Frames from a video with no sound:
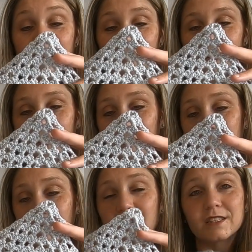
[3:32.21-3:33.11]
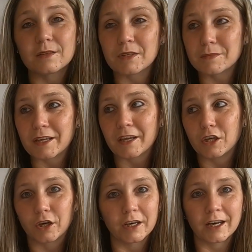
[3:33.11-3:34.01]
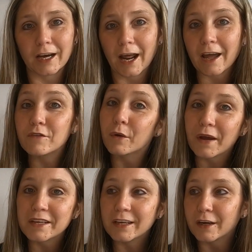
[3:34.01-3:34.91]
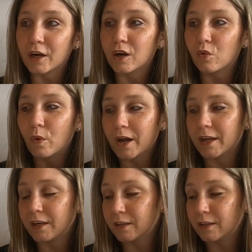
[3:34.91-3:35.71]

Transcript: Because sometimes I get yarn in and I have no idea what,